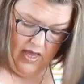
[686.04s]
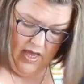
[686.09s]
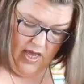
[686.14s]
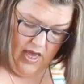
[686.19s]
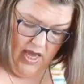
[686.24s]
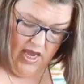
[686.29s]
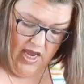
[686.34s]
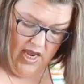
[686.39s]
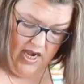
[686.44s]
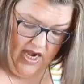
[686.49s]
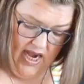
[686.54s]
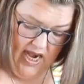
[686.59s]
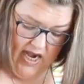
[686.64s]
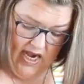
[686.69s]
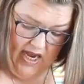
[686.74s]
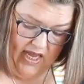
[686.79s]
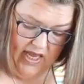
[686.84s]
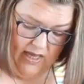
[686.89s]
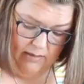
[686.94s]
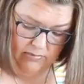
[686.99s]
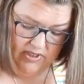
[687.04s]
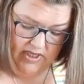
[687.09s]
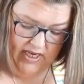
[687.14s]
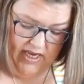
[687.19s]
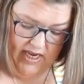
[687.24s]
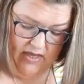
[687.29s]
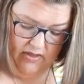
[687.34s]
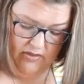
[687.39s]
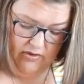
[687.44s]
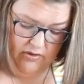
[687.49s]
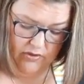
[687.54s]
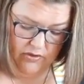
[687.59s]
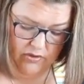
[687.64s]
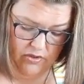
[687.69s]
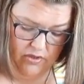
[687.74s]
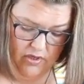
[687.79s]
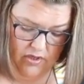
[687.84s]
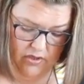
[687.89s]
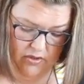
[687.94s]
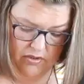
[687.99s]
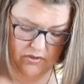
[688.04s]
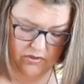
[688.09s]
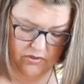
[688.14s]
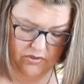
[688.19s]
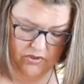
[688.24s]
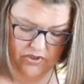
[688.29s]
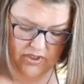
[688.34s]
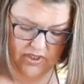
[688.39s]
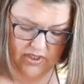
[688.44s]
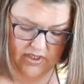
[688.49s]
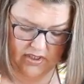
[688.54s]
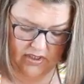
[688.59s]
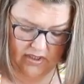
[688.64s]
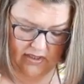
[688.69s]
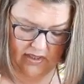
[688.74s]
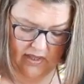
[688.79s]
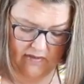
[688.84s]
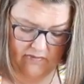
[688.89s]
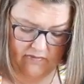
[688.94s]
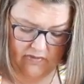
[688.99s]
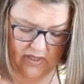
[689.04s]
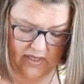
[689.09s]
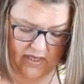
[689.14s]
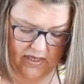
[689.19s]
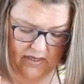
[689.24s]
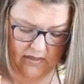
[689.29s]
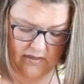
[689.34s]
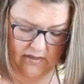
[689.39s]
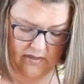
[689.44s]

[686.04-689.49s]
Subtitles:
And it comes together just lovely.